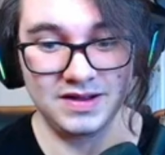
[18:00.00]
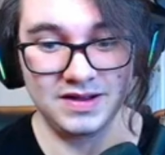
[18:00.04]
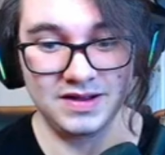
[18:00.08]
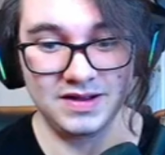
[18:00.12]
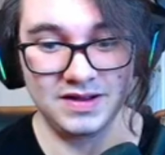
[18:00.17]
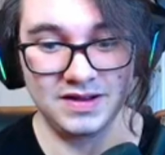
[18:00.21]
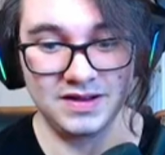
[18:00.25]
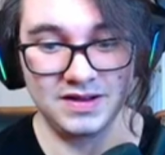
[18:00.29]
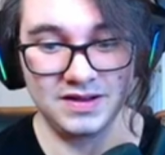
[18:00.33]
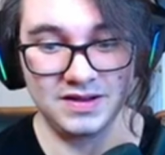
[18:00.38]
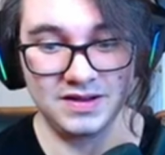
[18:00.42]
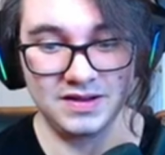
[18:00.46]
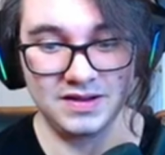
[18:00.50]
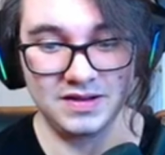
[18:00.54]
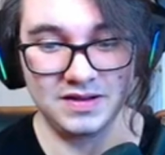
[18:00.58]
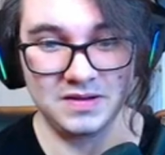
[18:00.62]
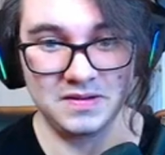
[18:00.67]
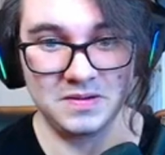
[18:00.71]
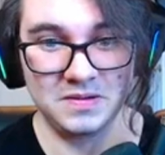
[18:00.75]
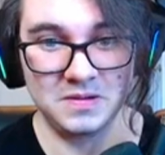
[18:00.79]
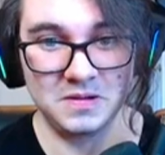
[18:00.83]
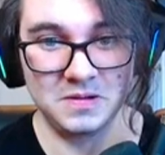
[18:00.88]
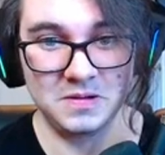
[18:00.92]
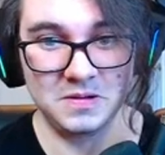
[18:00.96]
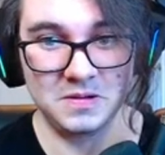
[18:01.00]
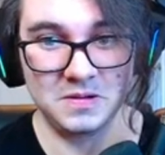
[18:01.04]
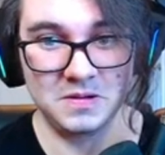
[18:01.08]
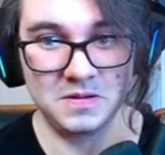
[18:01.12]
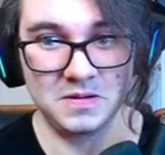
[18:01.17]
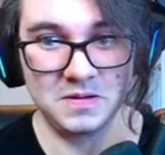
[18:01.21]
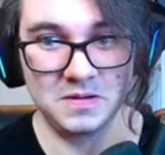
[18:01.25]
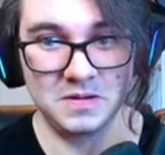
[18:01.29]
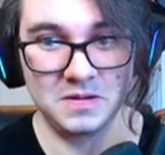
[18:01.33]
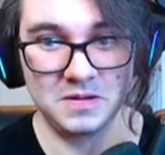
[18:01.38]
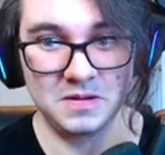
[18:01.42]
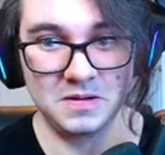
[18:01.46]

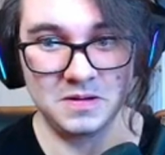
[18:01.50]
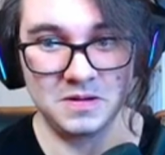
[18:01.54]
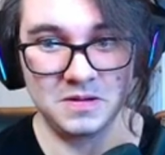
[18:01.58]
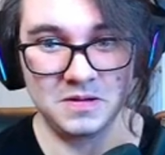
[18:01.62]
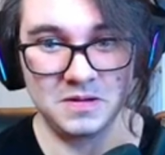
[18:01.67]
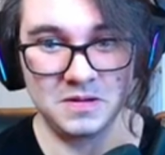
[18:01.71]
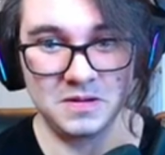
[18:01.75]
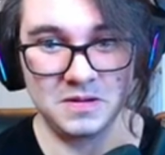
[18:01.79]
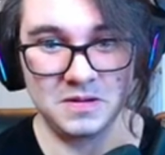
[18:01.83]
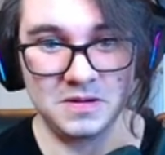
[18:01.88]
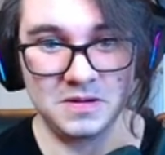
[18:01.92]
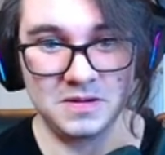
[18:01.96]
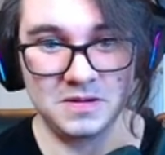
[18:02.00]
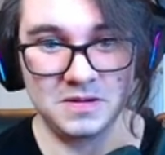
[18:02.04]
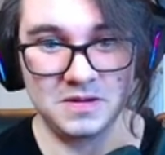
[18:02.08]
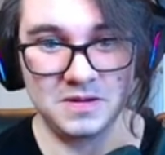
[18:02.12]
[no speech]